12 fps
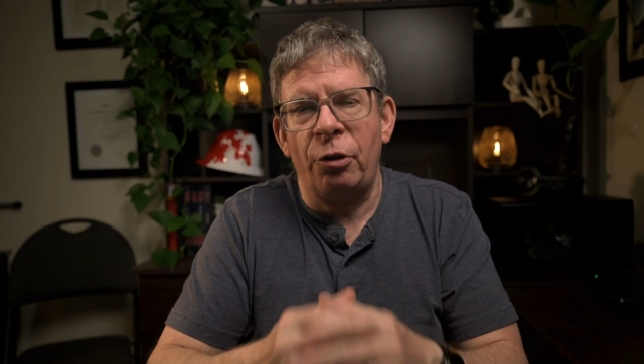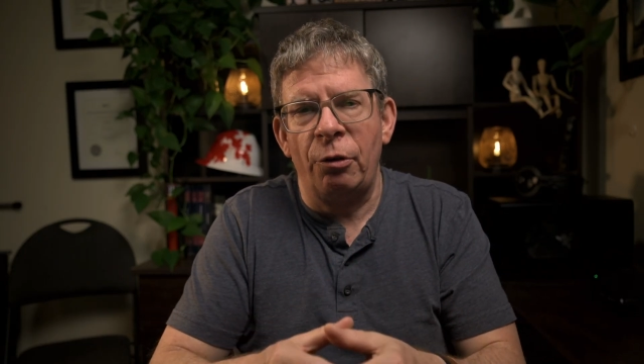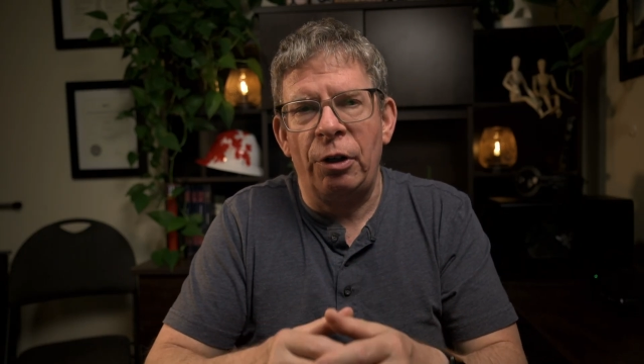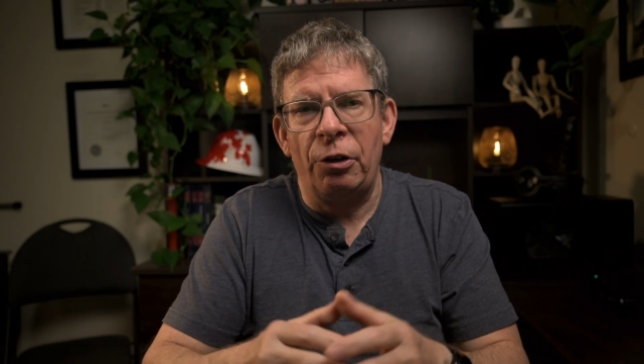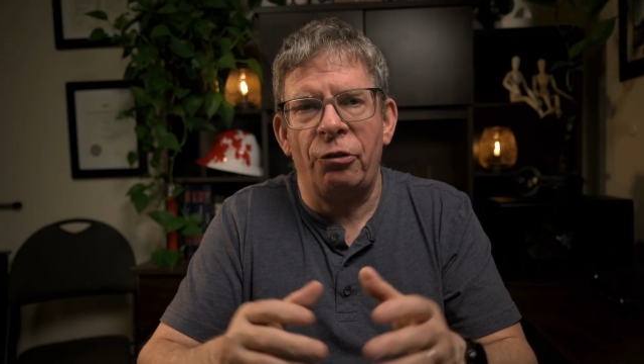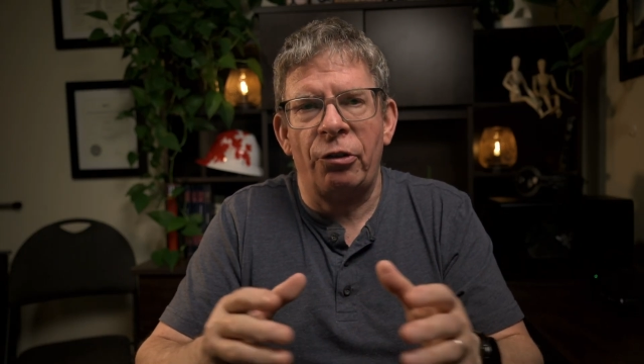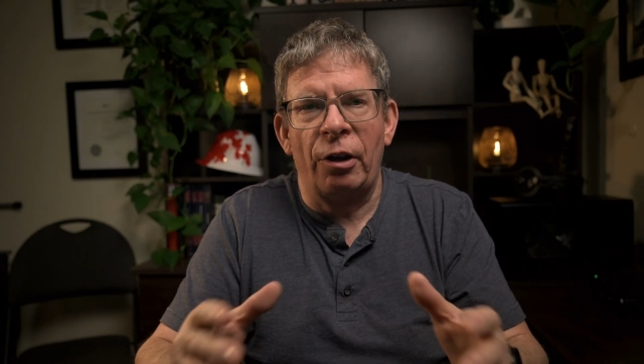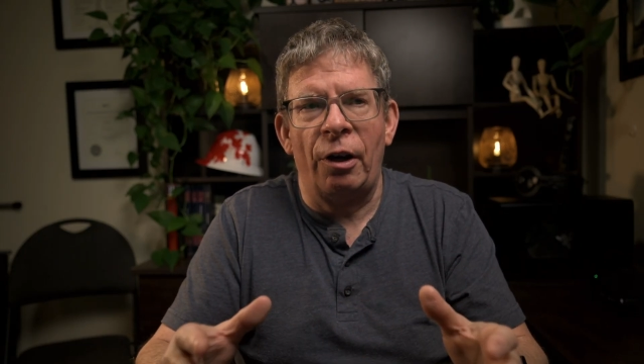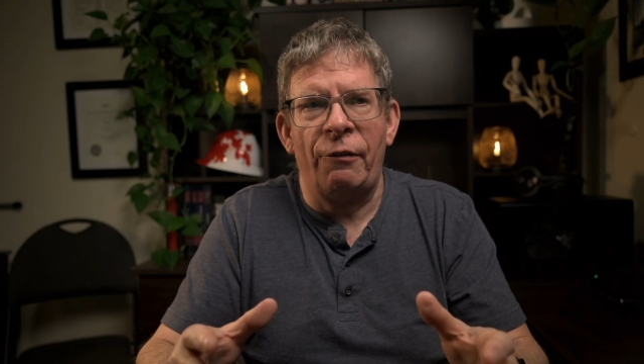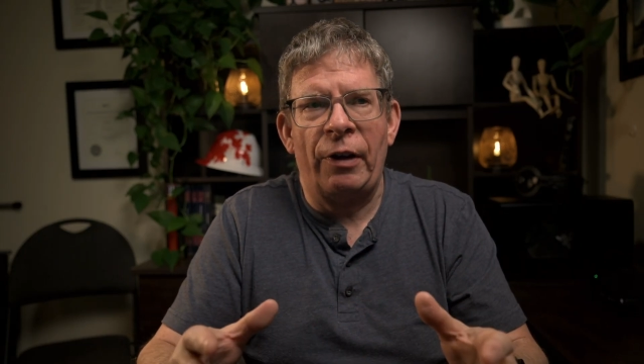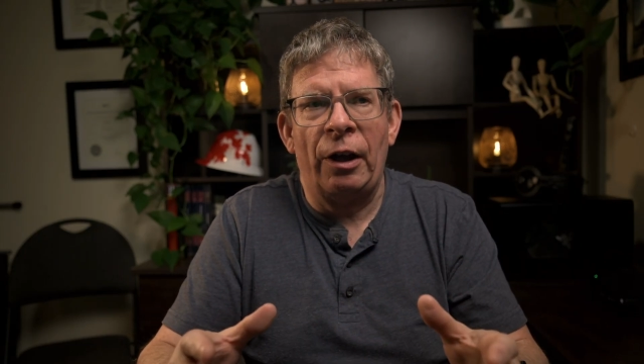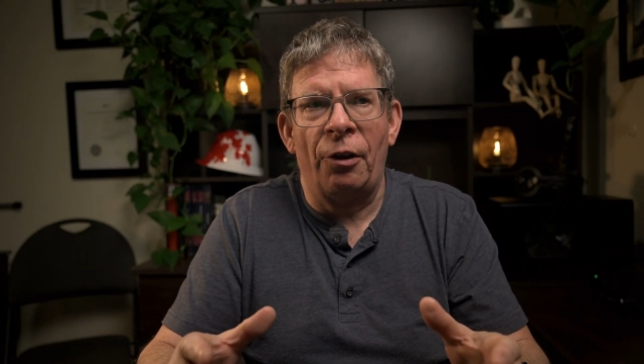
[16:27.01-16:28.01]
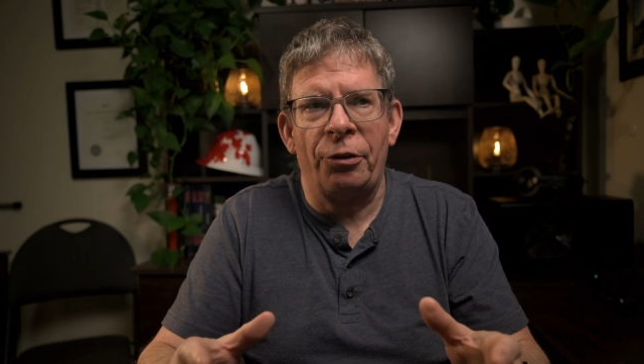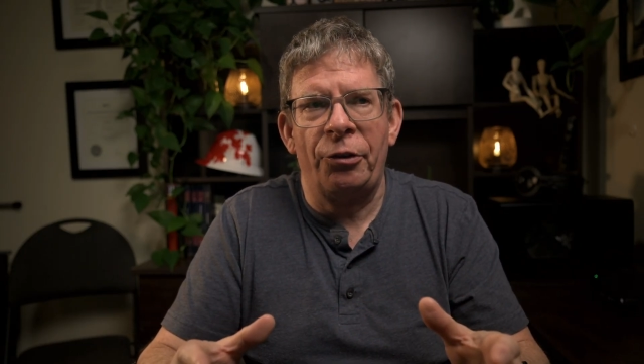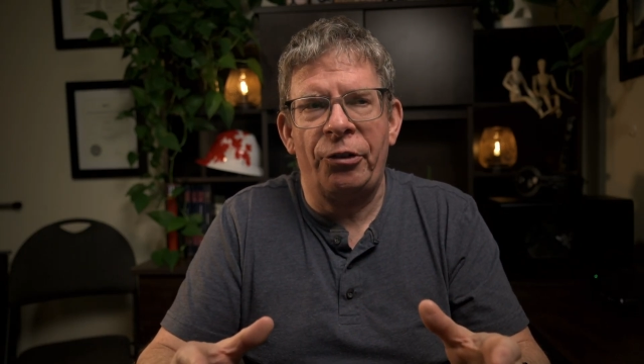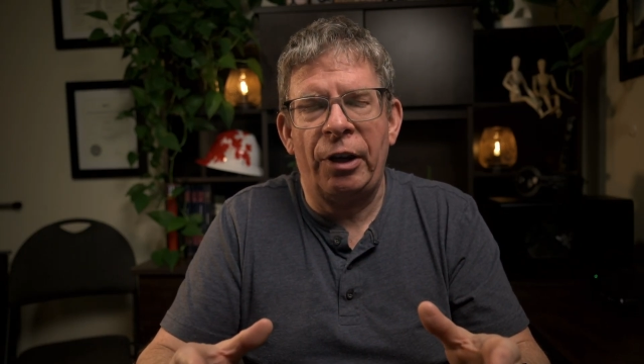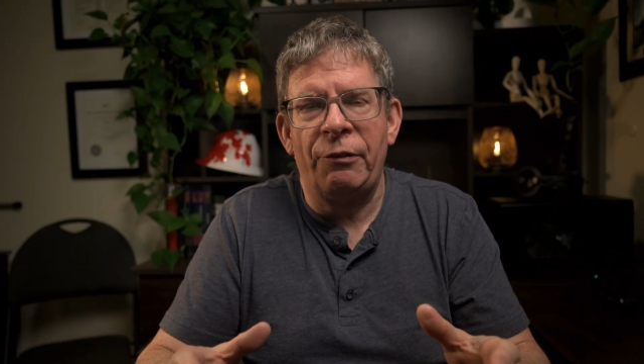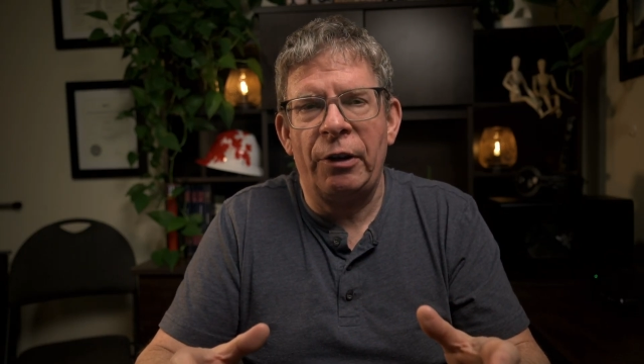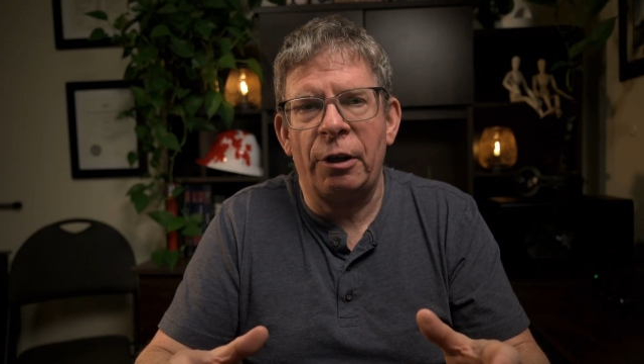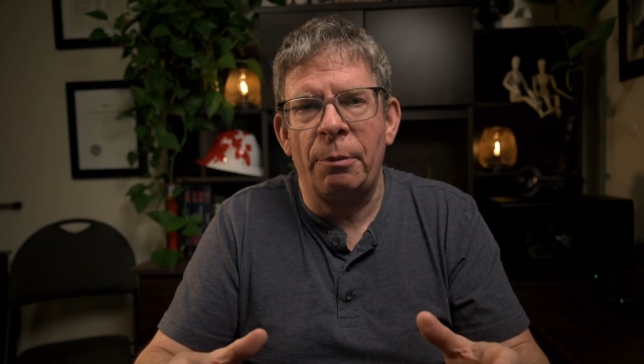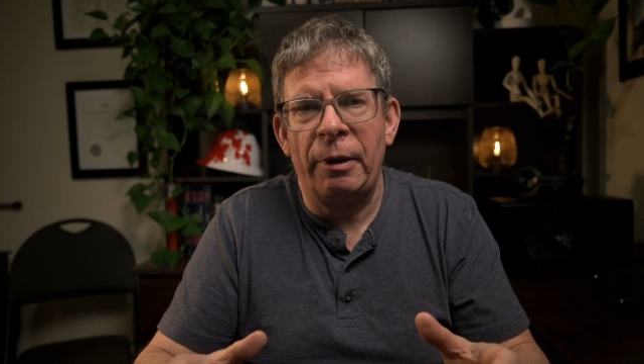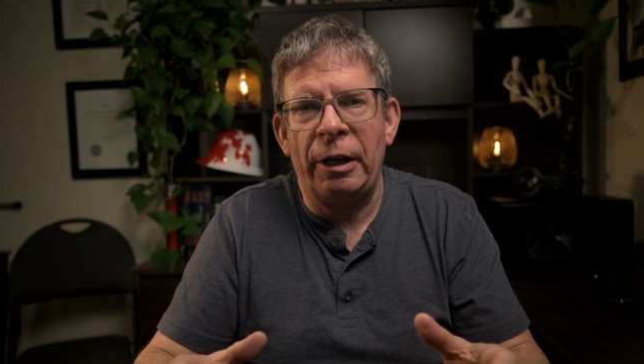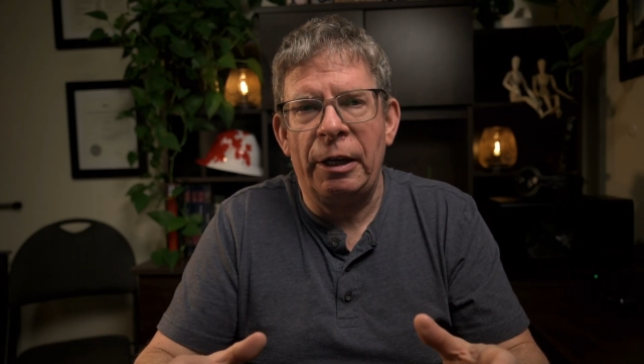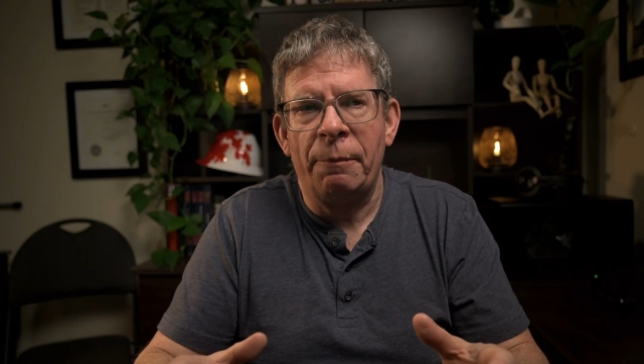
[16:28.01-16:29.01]
duties of a health and safety
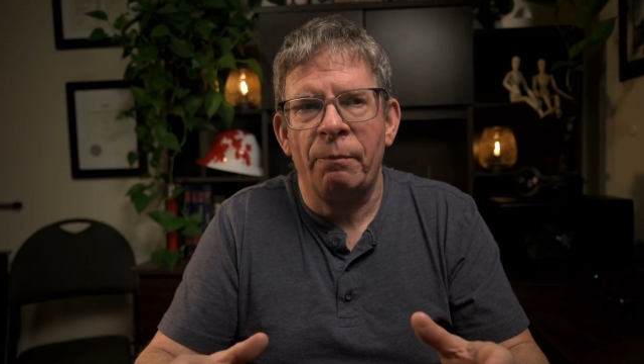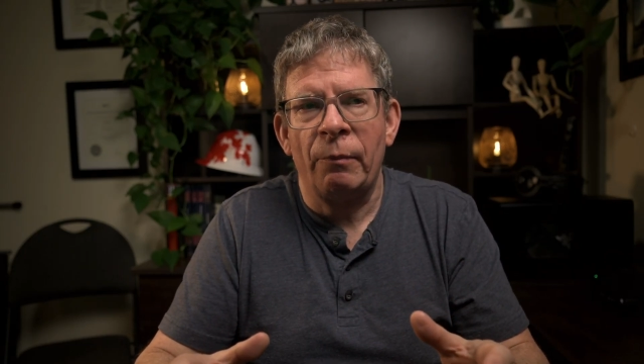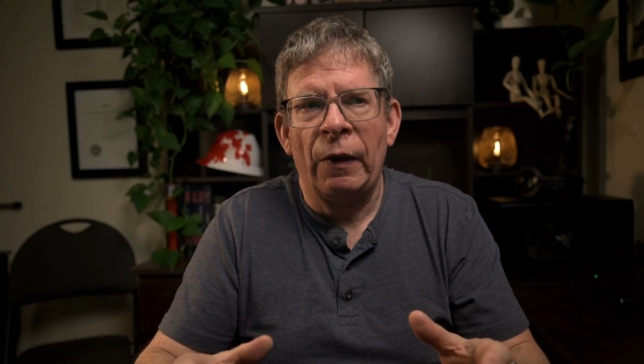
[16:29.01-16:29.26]
committee.